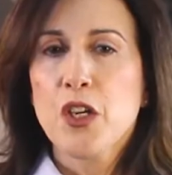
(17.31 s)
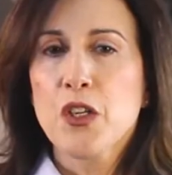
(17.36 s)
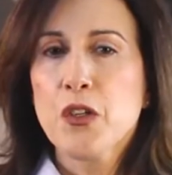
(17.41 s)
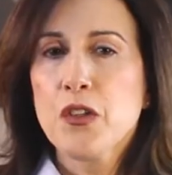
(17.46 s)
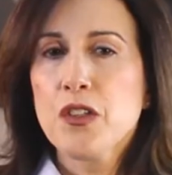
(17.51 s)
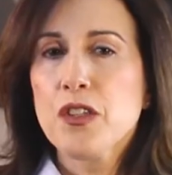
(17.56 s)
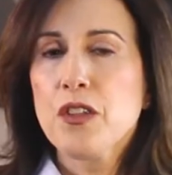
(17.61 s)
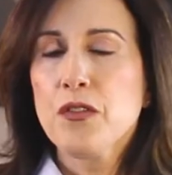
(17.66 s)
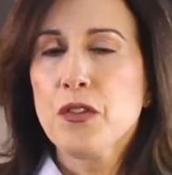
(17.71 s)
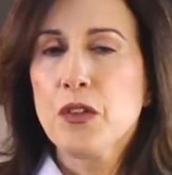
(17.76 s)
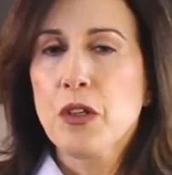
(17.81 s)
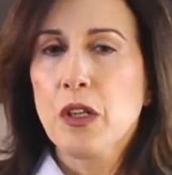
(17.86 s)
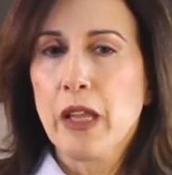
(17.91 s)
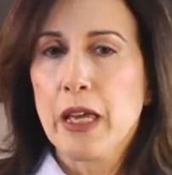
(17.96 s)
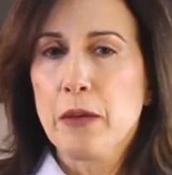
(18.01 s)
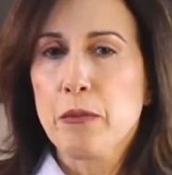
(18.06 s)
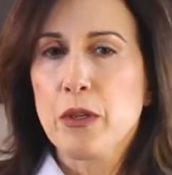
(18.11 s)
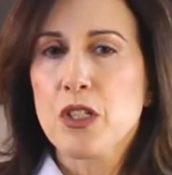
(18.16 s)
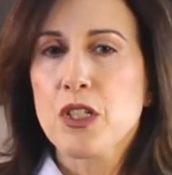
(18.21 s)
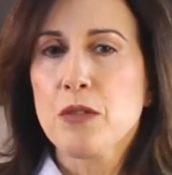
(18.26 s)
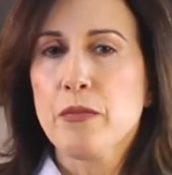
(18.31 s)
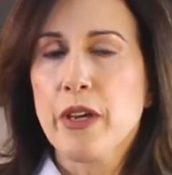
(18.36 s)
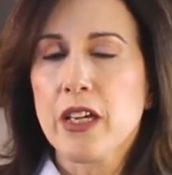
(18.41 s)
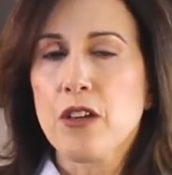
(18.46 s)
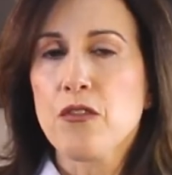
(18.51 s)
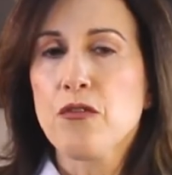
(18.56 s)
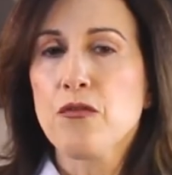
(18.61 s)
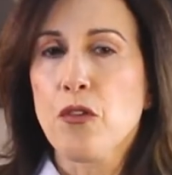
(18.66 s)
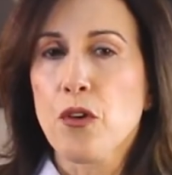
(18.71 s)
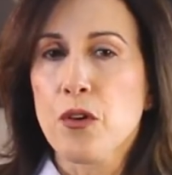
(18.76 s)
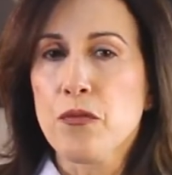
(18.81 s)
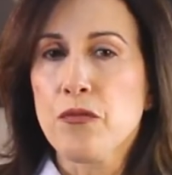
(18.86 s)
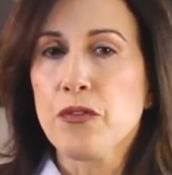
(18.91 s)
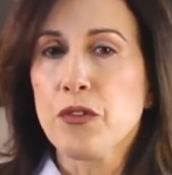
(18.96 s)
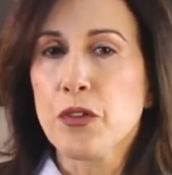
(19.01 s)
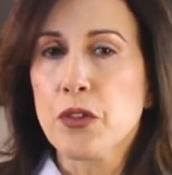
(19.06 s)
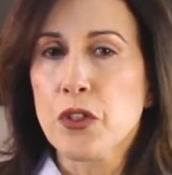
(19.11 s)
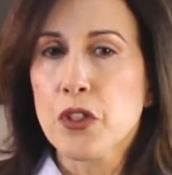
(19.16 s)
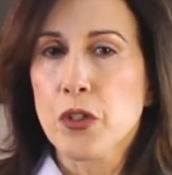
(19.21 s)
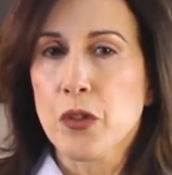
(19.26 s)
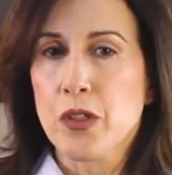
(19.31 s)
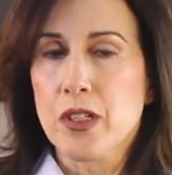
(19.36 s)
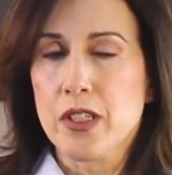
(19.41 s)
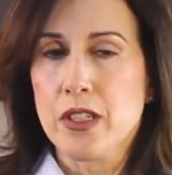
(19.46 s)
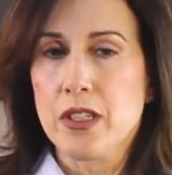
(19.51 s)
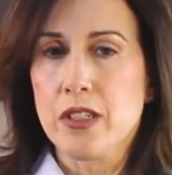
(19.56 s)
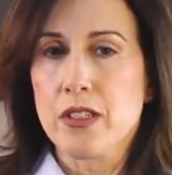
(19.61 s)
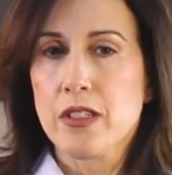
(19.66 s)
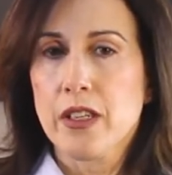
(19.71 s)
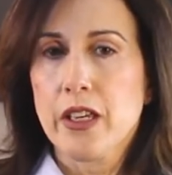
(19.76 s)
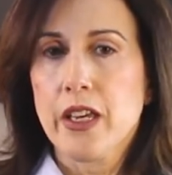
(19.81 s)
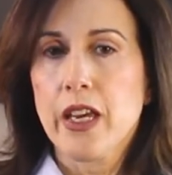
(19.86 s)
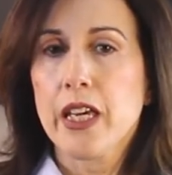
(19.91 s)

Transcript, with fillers: Use the food label to make informed food choices.